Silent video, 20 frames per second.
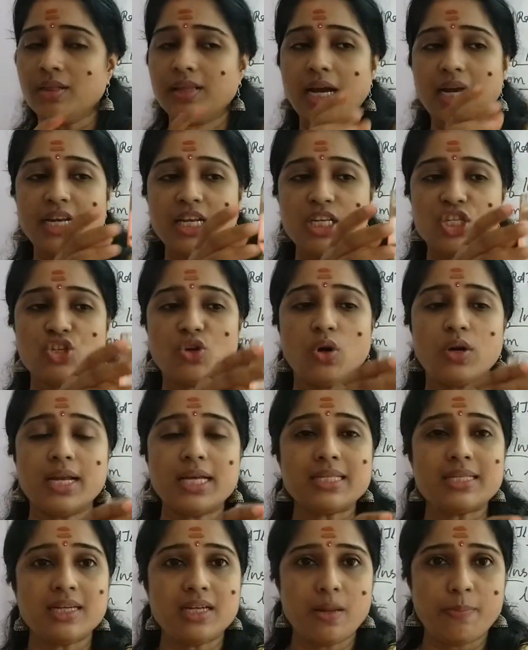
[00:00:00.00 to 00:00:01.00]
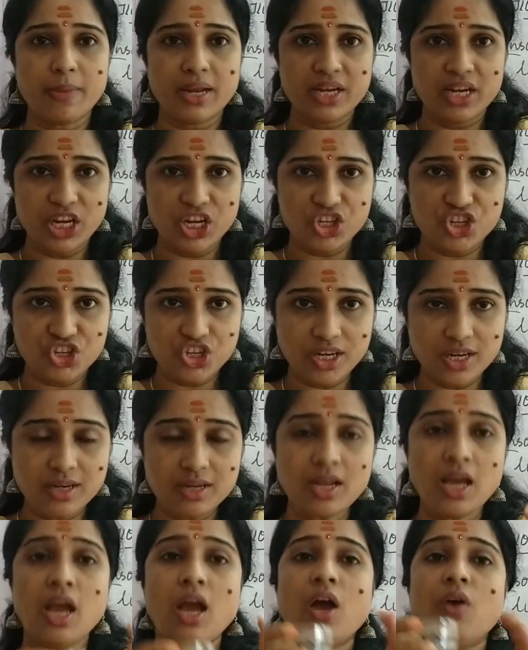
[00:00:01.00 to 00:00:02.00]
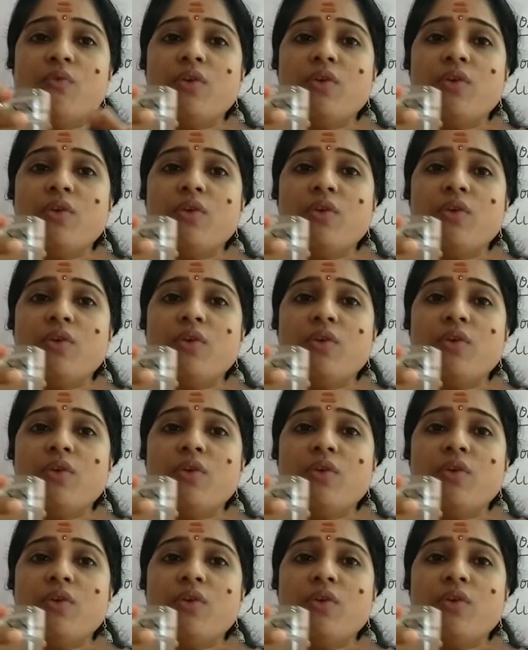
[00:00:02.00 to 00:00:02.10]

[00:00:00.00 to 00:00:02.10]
that is known as sedimentation.